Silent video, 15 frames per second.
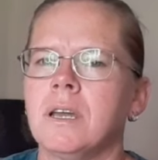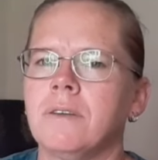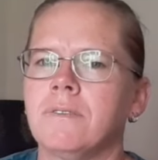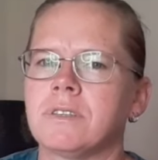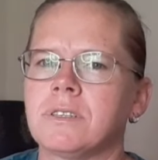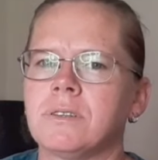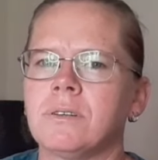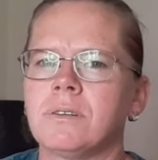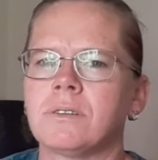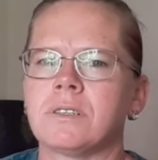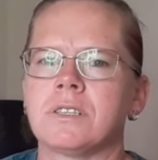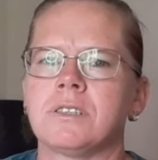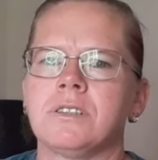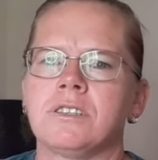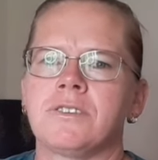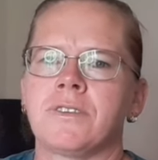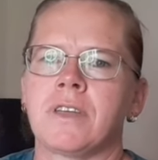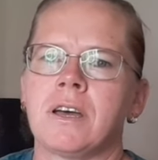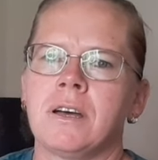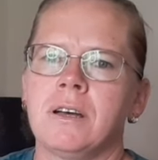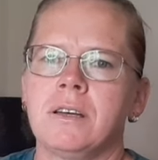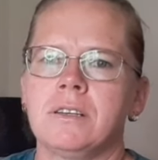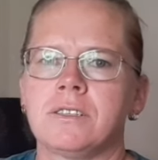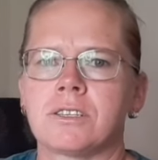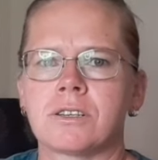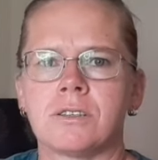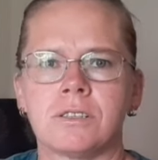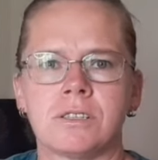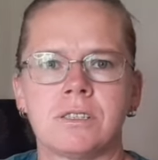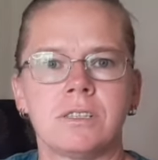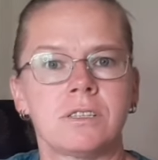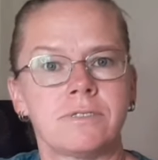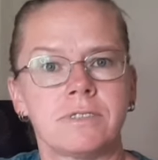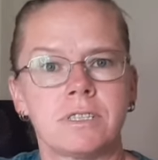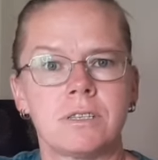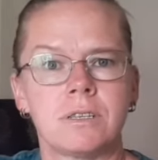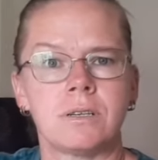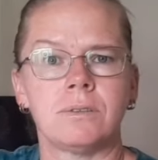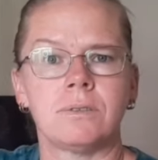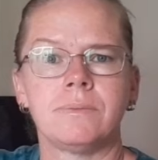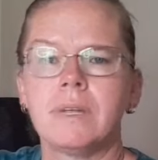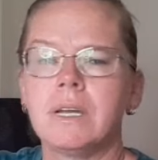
If it's not cross stitch for the heart, it's cross stitch for the soul.